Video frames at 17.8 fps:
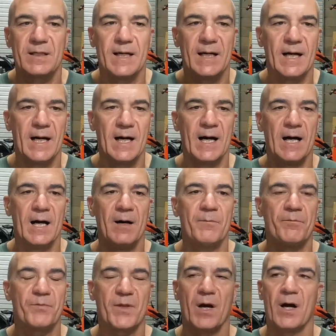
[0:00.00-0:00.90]

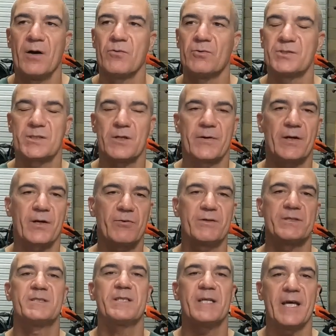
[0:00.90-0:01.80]
I also
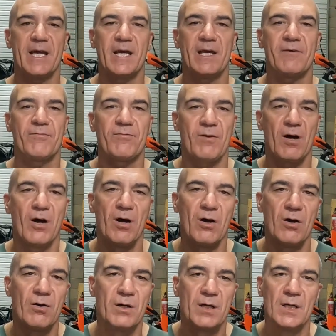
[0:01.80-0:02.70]
increased the
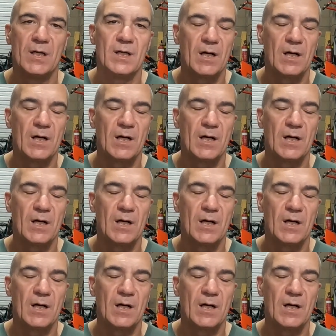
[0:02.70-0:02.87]
airflow.